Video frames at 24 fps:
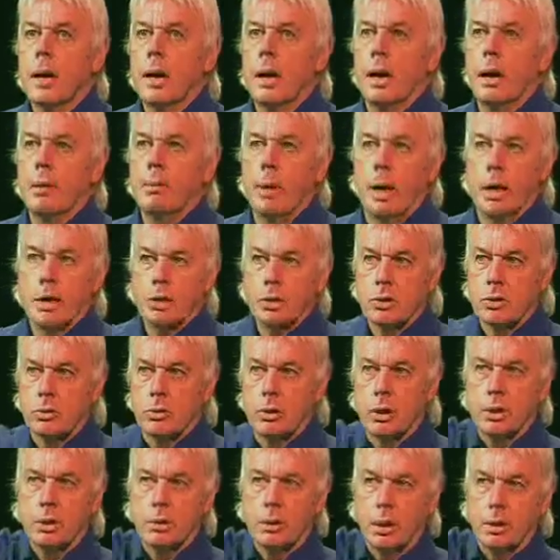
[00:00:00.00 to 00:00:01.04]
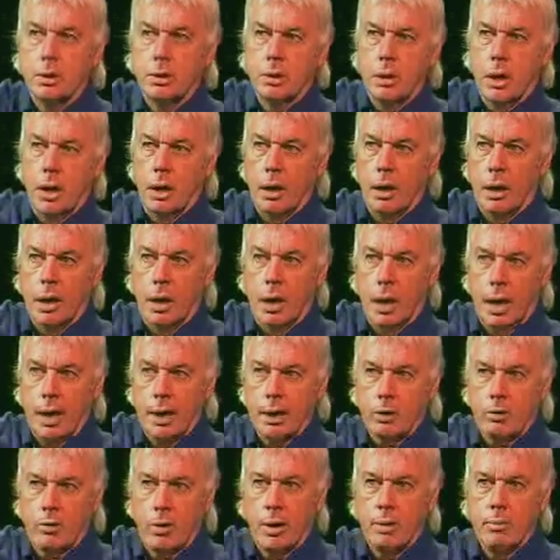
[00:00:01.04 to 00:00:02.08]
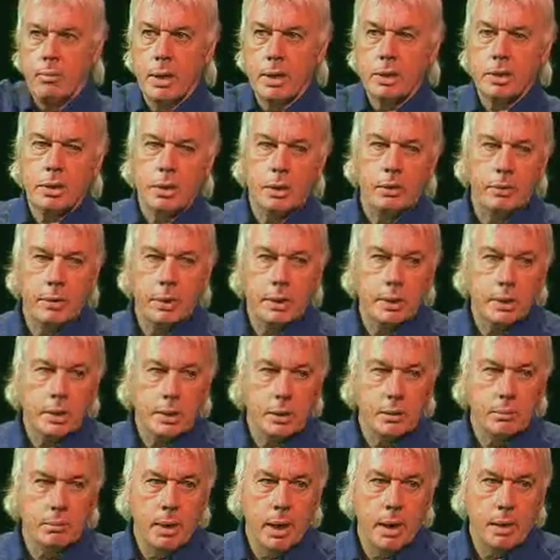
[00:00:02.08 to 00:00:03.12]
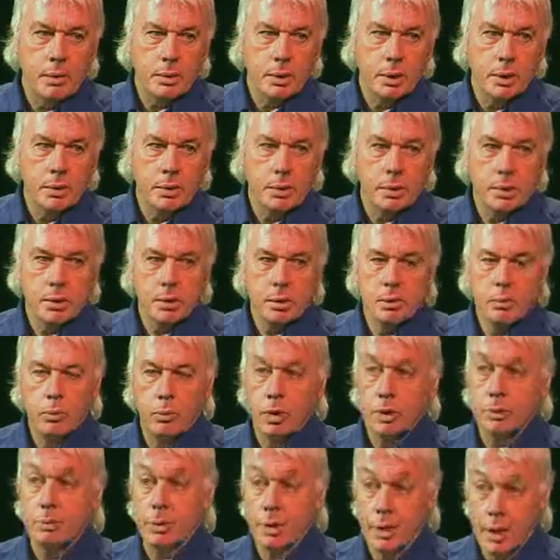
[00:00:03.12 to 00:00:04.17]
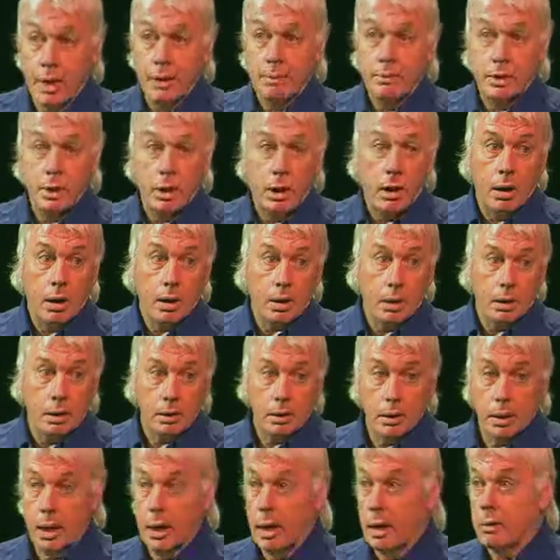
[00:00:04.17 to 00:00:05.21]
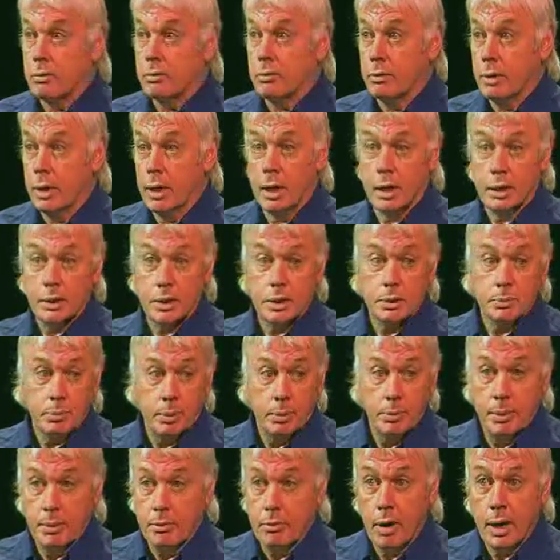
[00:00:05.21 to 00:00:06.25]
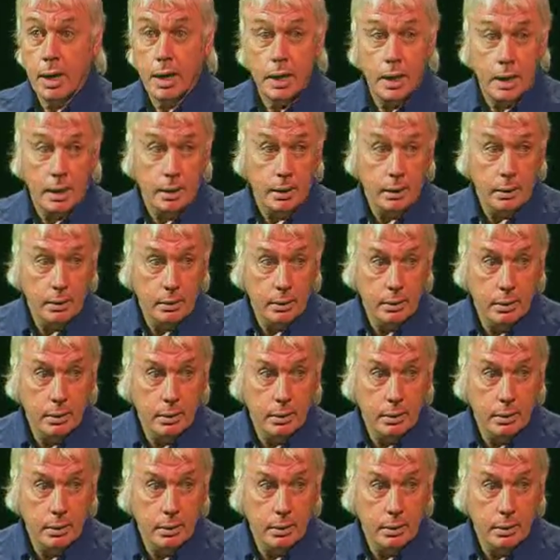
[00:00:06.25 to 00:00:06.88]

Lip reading: I saw a light grey mist over the distant mountains, which became darker, and I realized it's been raining.